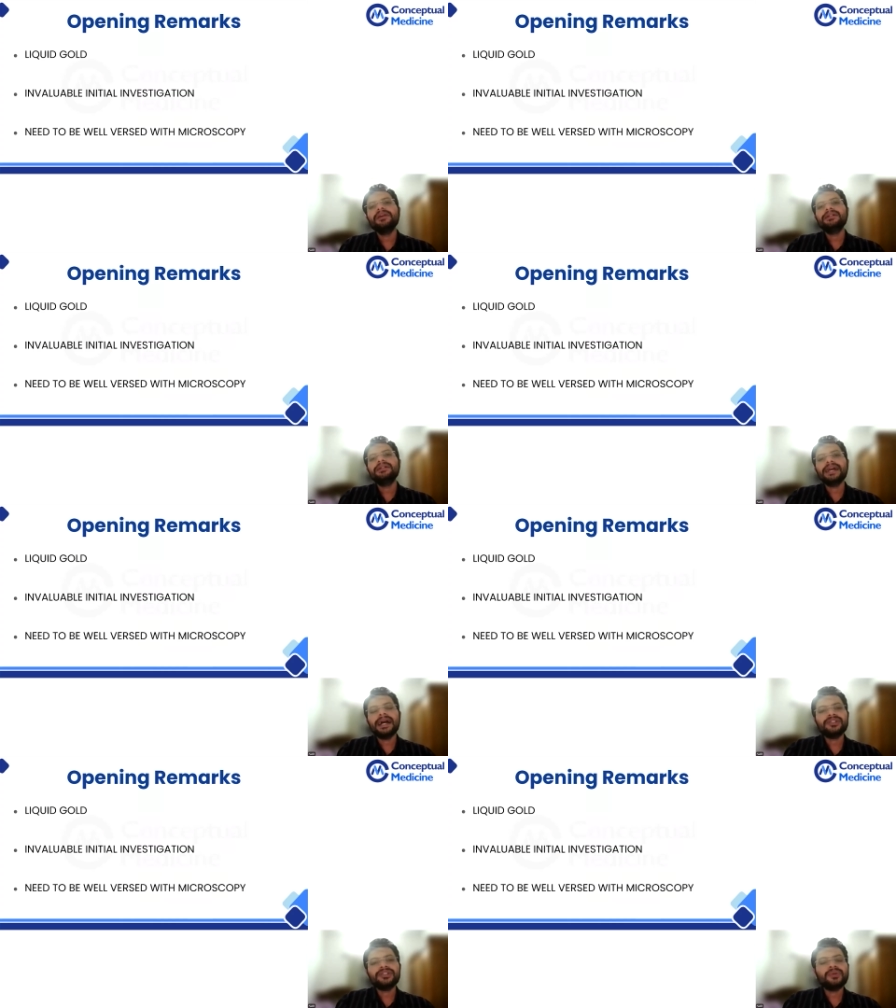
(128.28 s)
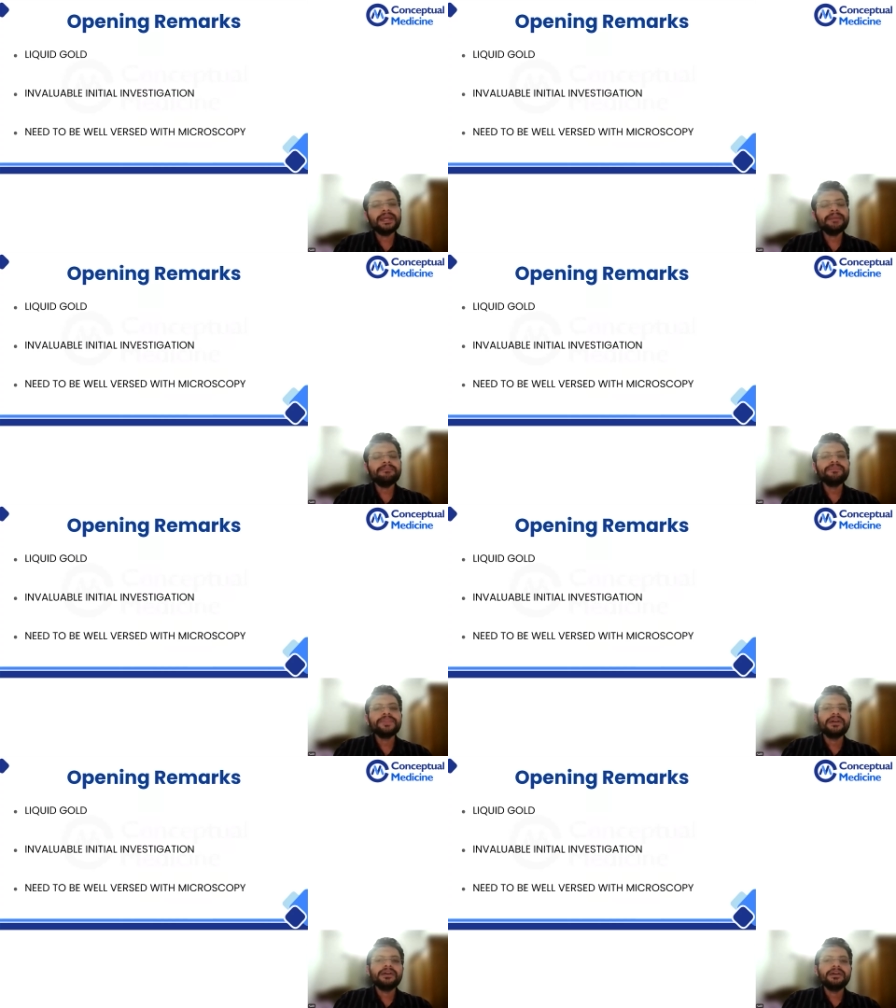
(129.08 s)
is actually
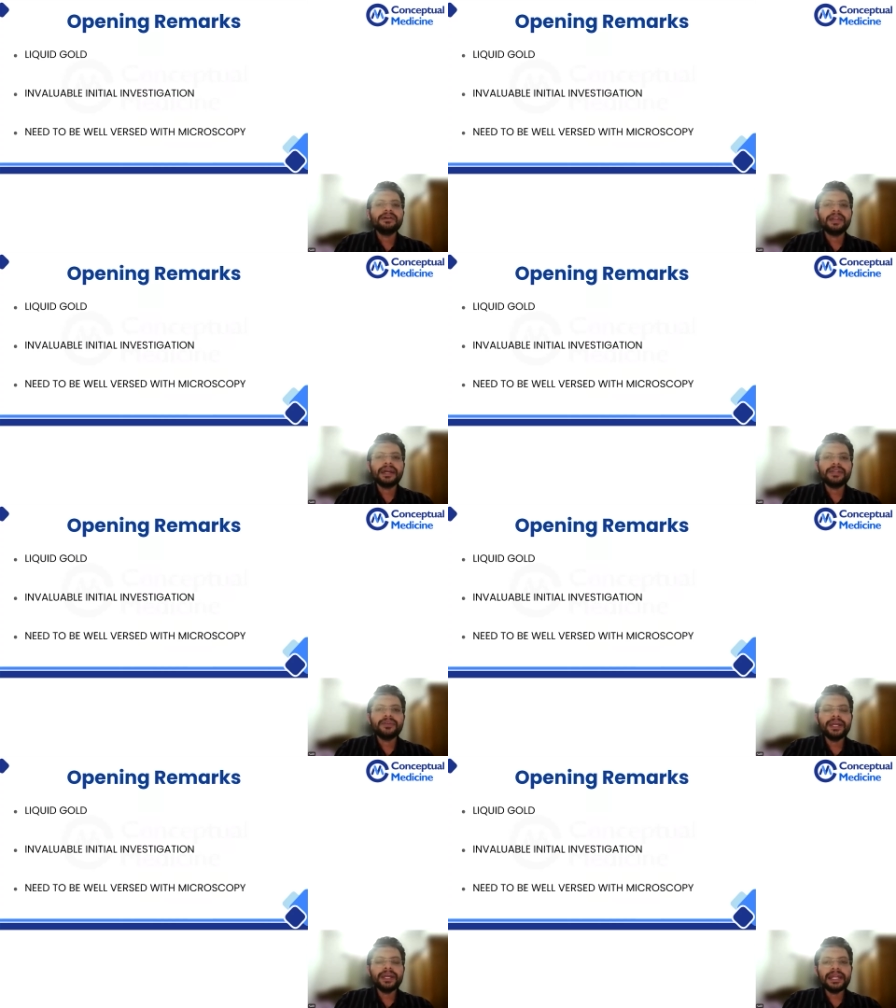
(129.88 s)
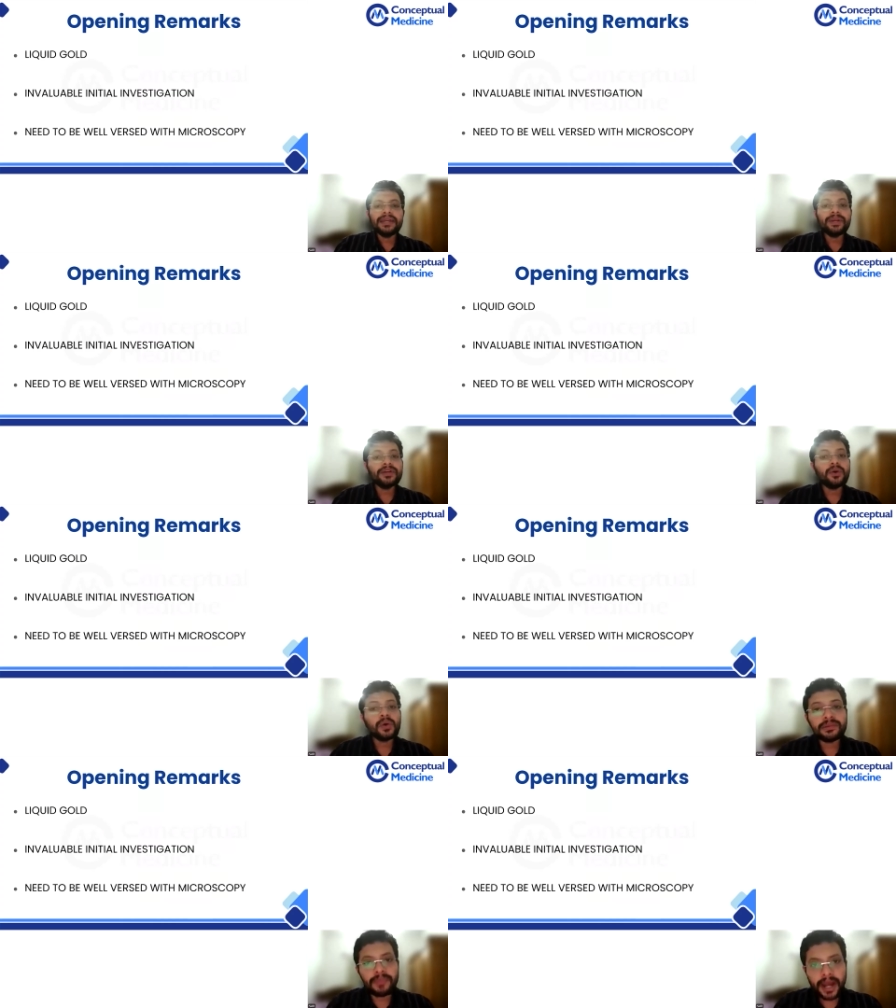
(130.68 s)
like doing a liquid
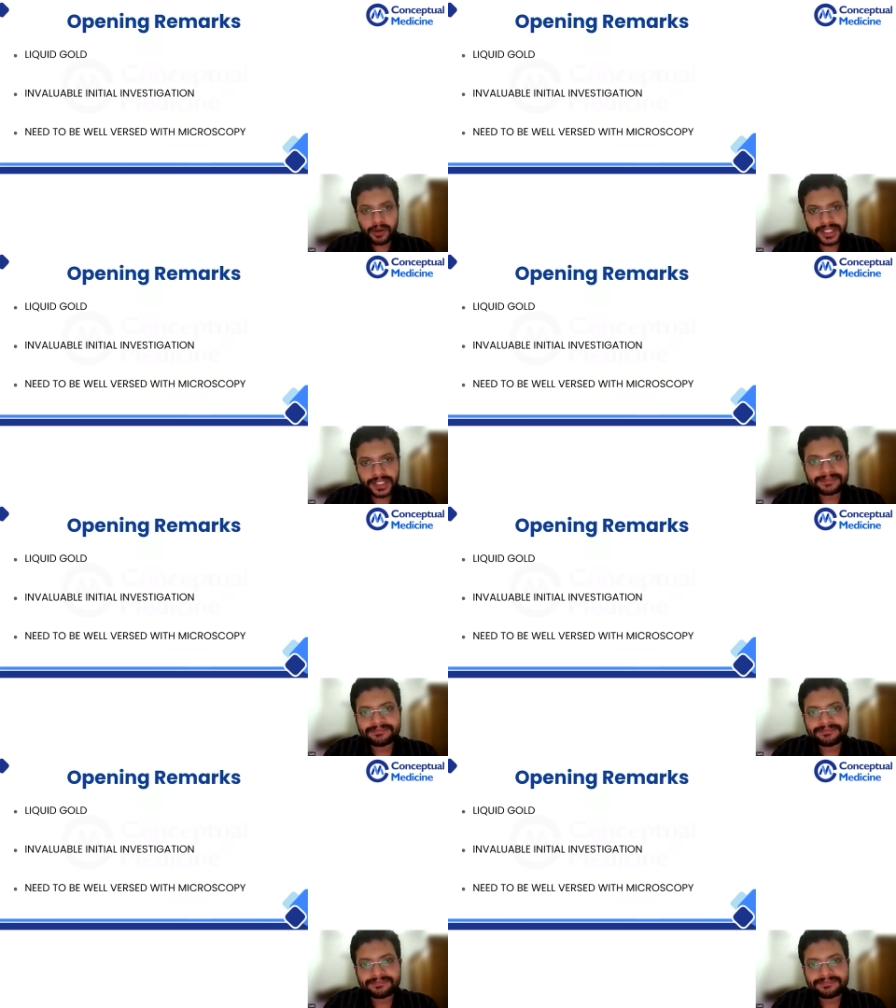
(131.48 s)
gold biopsy.